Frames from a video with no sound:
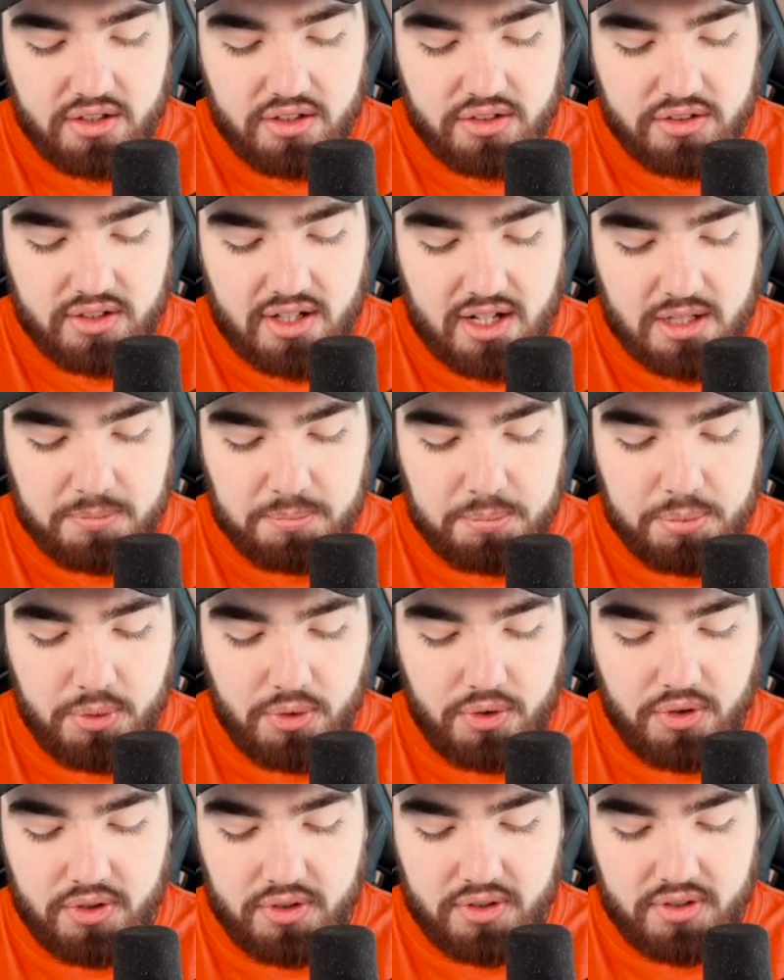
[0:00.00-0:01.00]
So let's
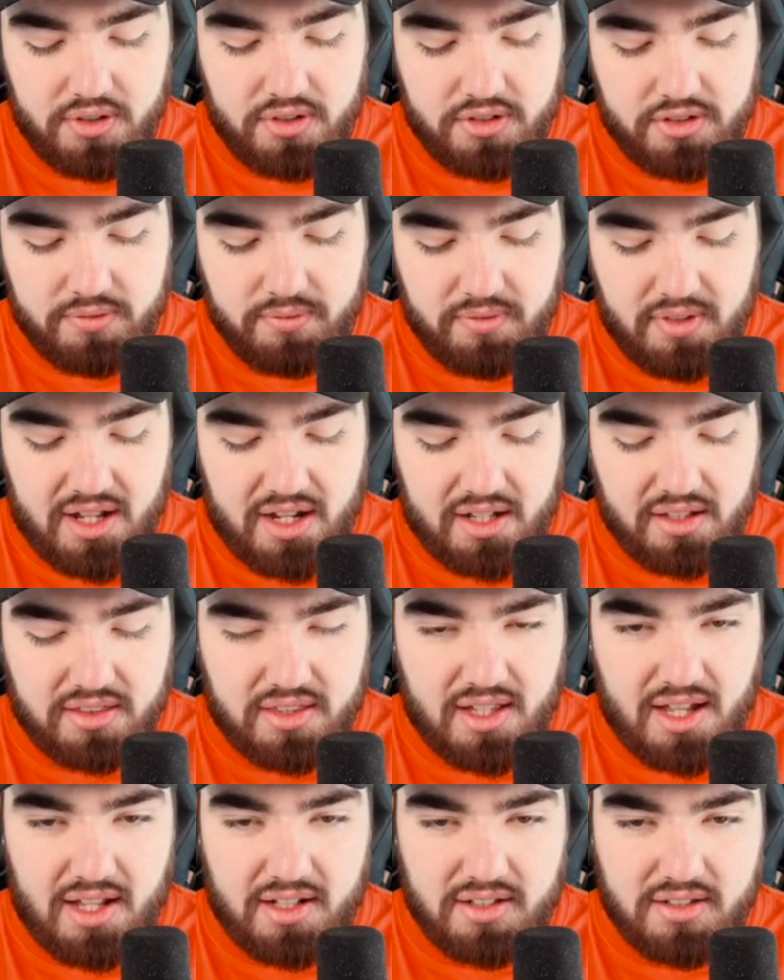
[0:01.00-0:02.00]
put them like
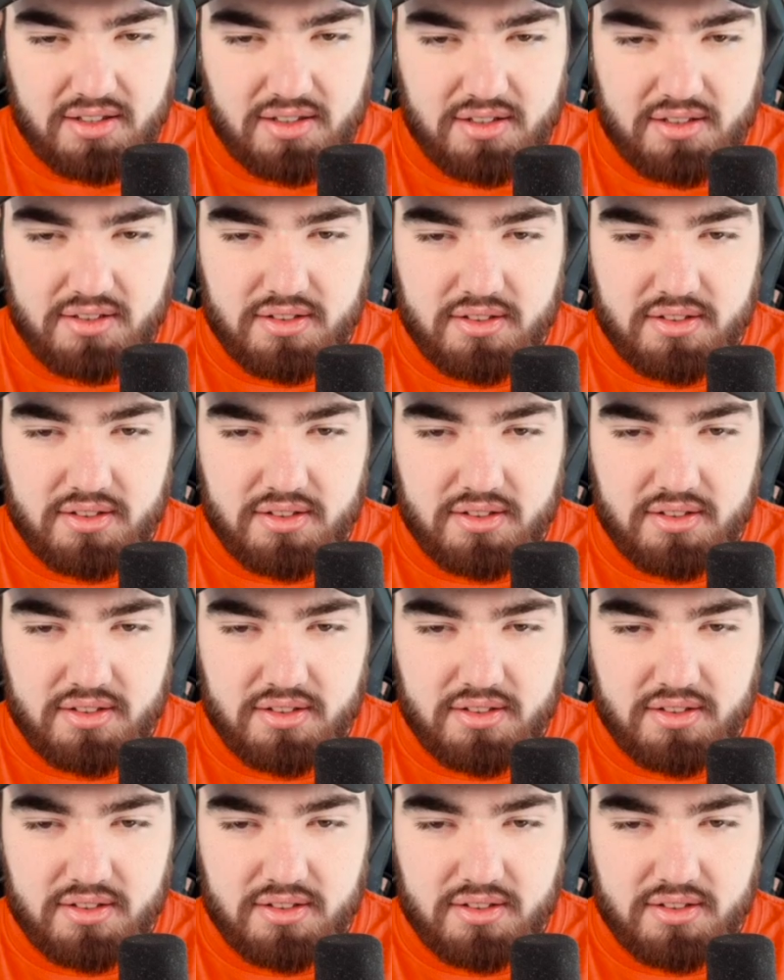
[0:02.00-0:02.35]
that.